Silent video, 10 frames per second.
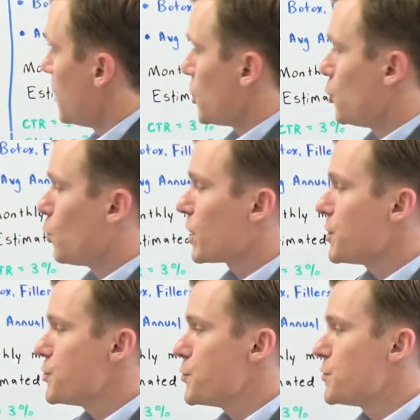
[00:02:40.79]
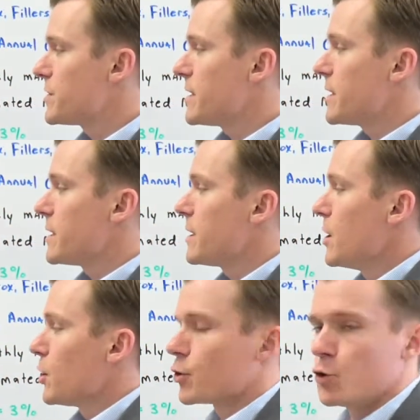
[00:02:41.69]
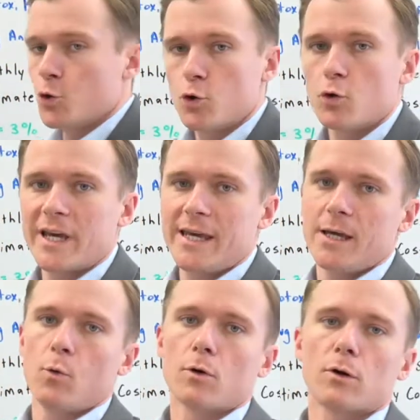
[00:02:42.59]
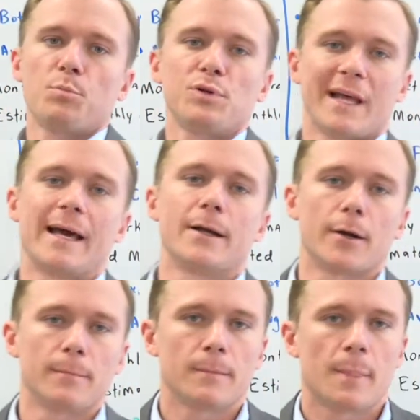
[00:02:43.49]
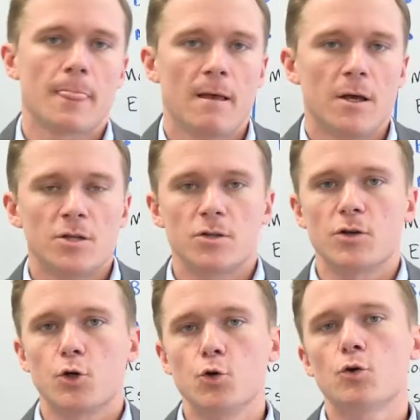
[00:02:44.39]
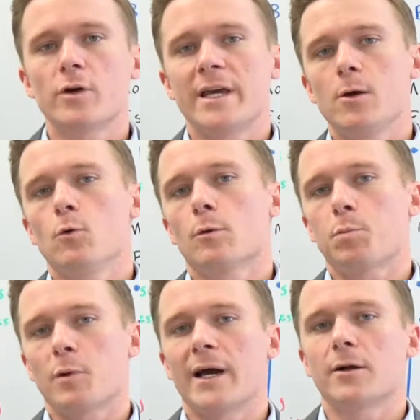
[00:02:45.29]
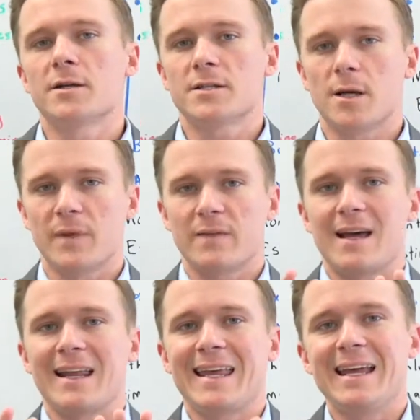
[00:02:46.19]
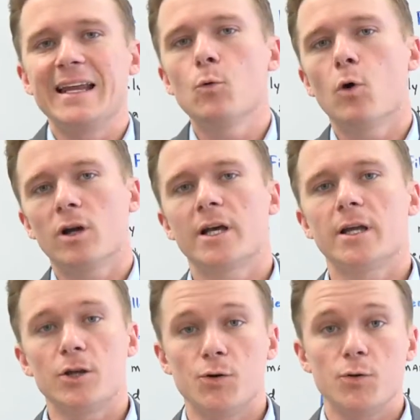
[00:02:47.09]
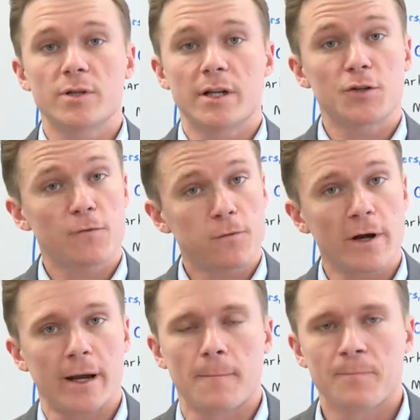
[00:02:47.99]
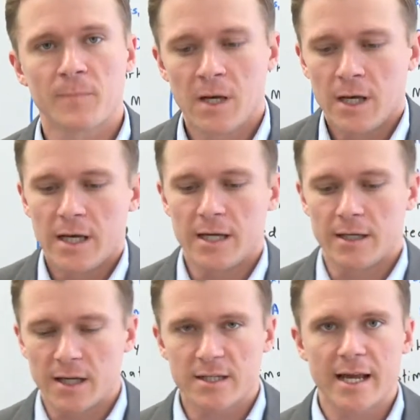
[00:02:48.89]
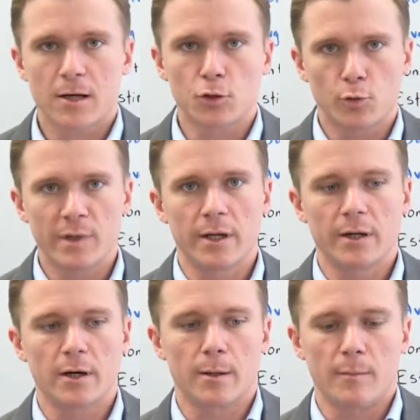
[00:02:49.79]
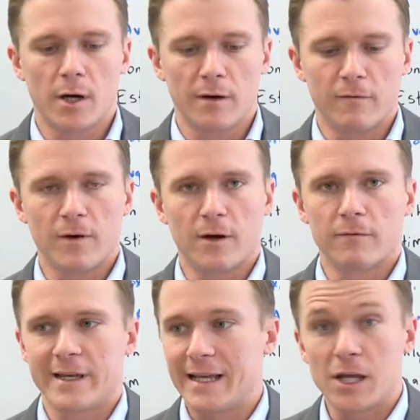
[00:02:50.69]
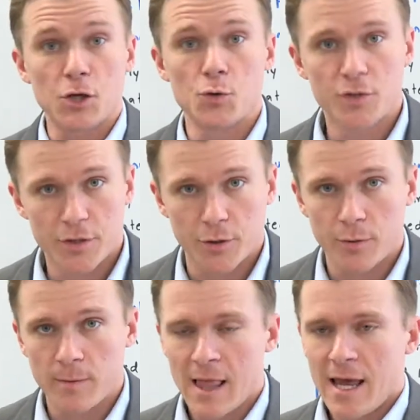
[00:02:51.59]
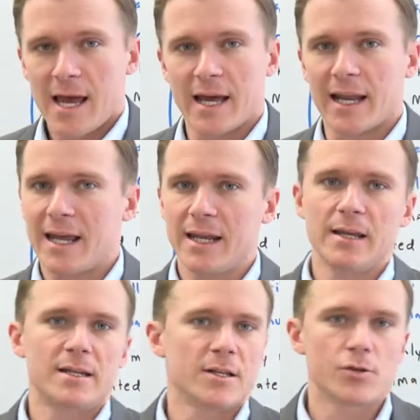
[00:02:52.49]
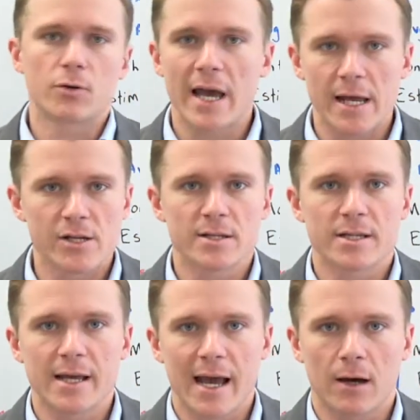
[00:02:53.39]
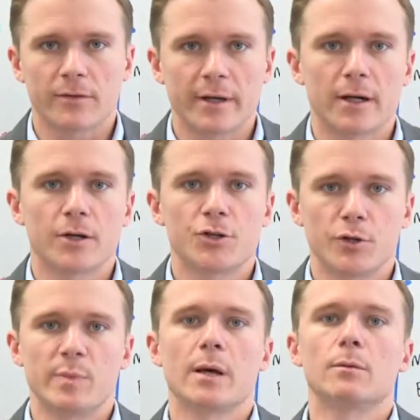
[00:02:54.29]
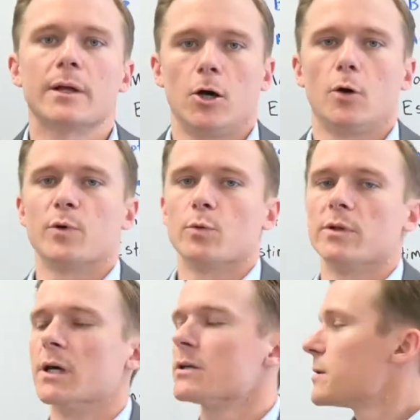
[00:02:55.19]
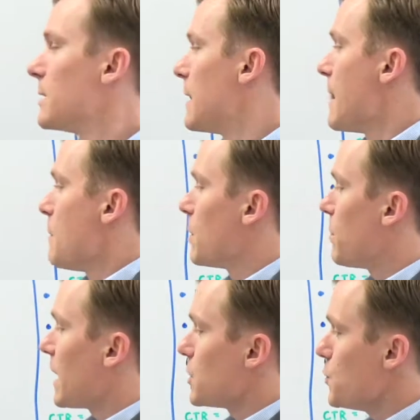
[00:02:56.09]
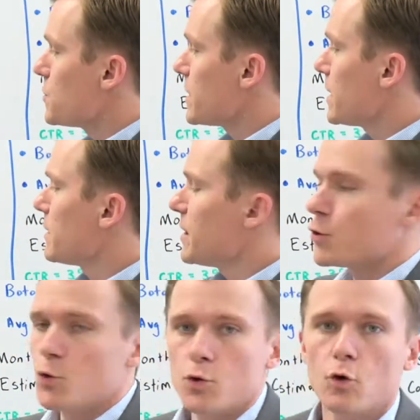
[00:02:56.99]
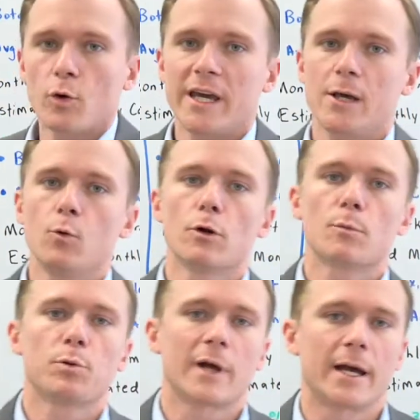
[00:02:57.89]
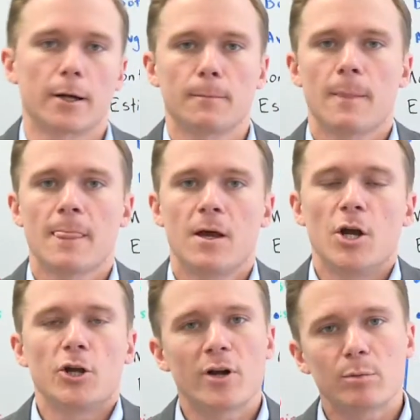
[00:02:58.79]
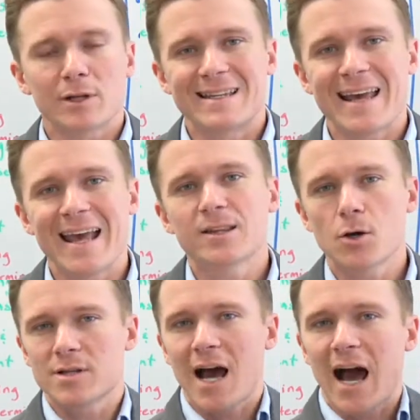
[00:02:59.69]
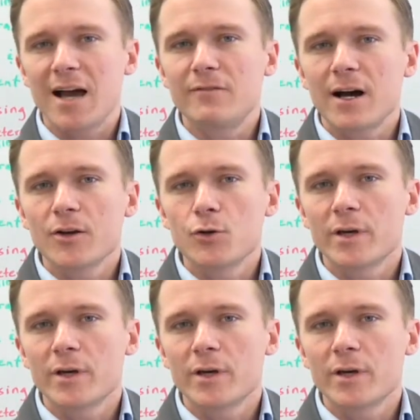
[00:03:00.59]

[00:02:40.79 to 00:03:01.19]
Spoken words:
you want to use the Google Keyword Planner. So the Google Keyword Planner is something that anyone can use and it's free. It does take a little bit of getting used to, and any digital agency out there should be able to help you with this. But by using the Google Keyword Planner, you're able to take those high value